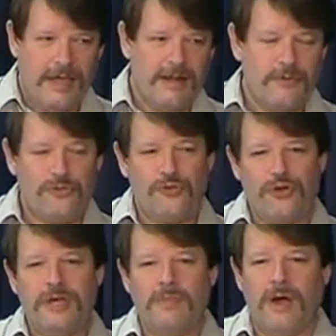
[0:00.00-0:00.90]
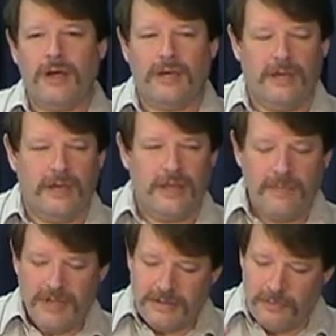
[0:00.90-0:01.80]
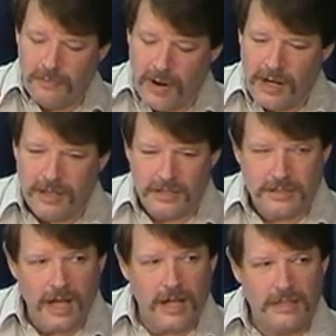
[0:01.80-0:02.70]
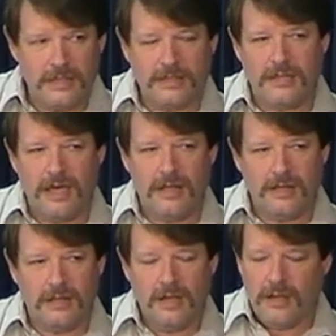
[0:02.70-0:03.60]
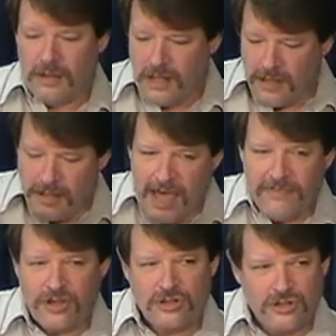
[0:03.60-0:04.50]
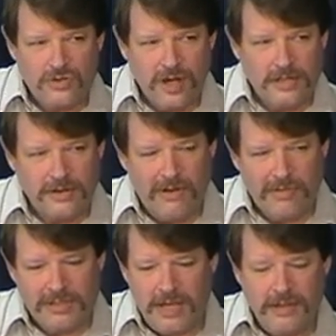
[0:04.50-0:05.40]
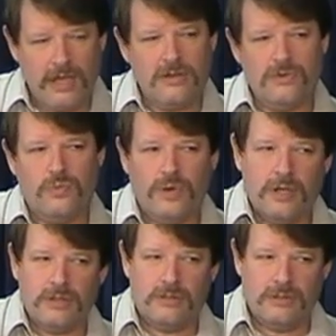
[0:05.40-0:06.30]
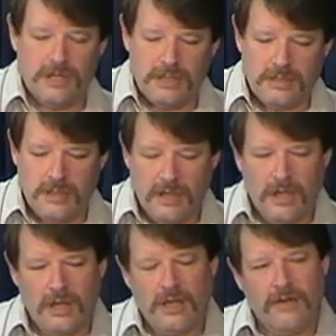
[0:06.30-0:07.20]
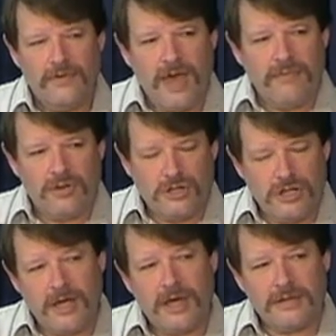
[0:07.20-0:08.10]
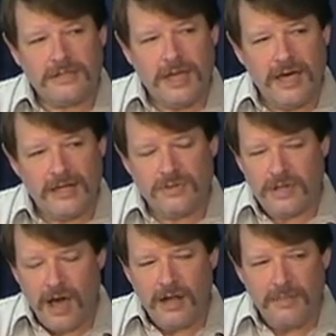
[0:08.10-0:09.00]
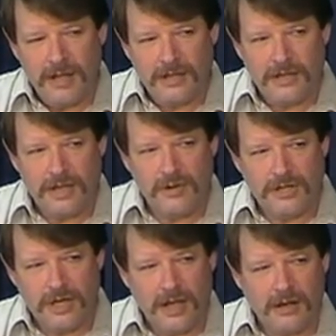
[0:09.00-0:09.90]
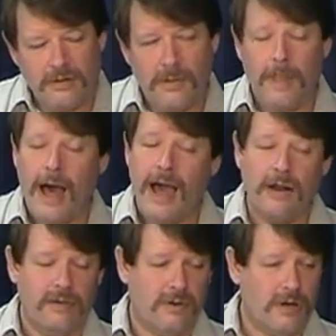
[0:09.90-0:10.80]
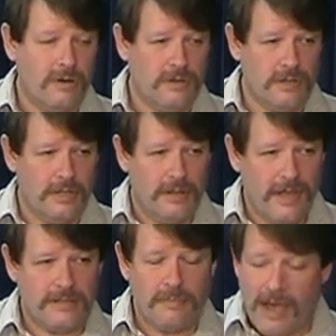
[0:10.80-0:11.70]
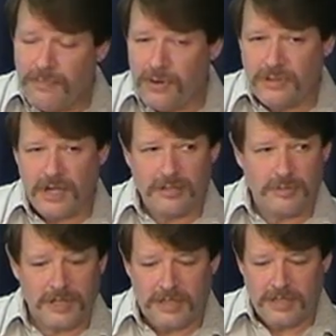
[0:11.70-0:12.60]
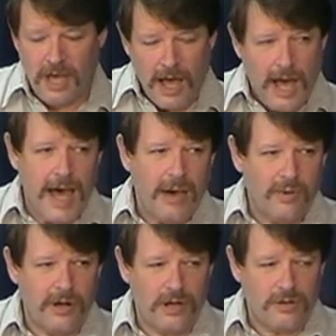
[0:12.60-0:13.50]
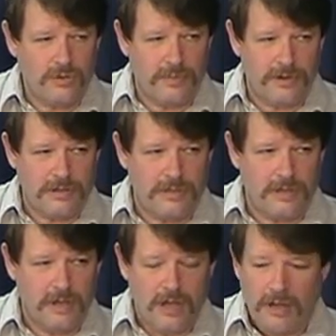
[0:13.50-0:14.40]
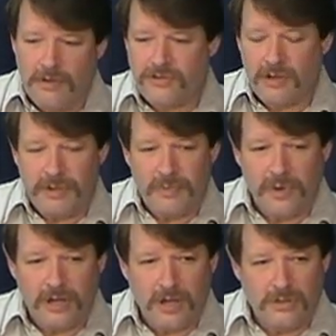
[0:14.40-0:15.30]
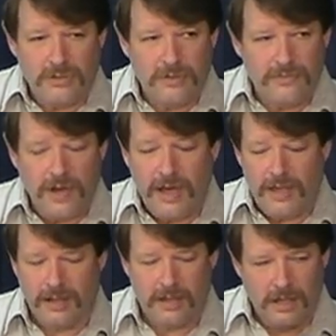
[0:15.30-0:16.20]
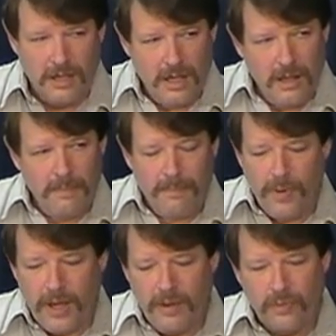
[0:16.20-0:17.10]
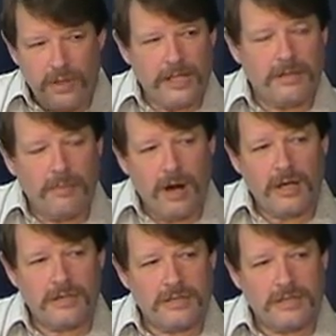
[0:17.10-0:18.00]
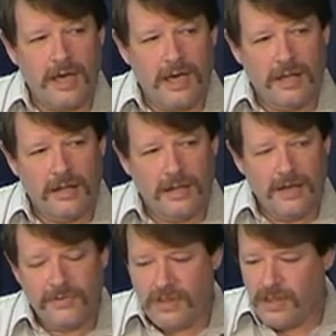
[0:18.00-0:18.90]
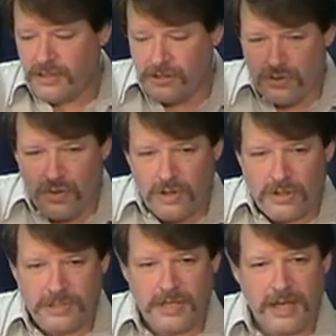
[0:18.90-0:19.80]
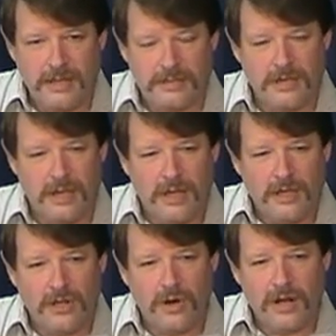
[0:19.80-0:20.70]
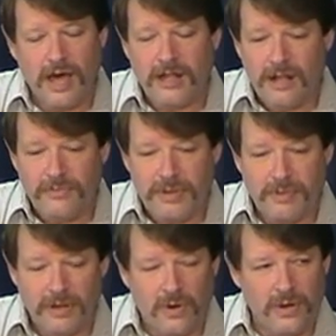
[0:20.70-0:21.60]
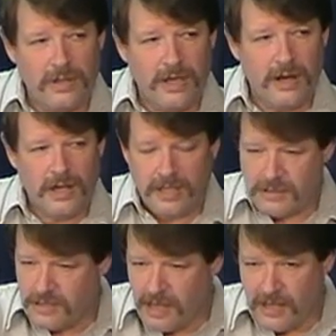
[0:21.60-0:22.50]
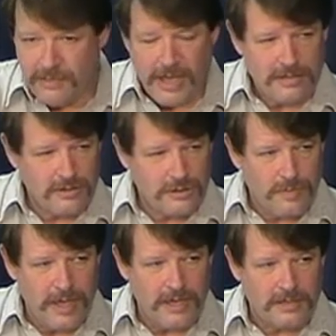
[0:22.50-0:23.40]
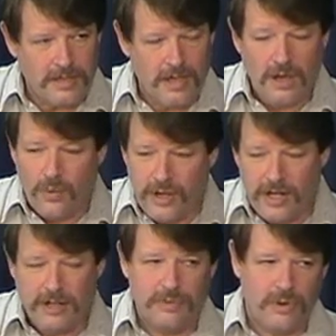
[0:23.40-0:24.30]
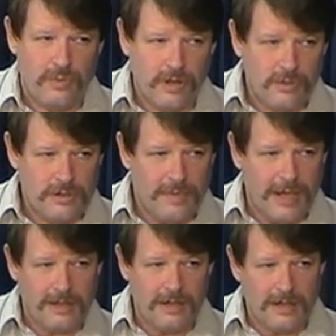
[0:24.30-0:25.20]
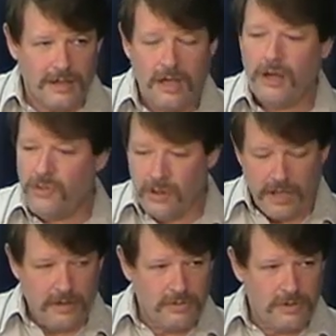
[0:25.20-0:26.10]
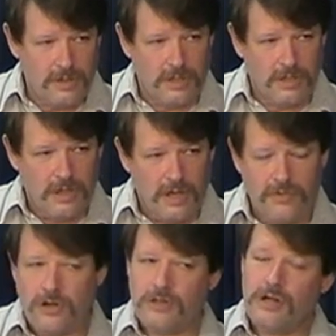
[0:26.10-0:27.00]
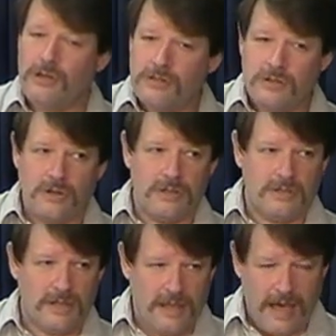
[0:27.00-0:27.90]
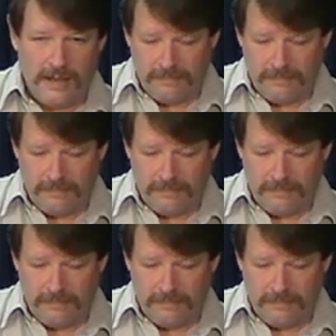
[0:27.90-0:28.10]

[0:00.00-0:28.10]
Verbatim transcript: In a free market, that means a market that is not dictated, doesn't have the constraints of government saying that you will do this. If you have those checkout stands with the automated thing, you check out your own, I don't even go to it. That's my protest because I want to go to a person. If some people want to go to it, fine. But we'll let the market decide. If the store says, you know, not enough people are going there, it's taking up extra space, we need to put real ones back in there, then let them do it. If there's another store that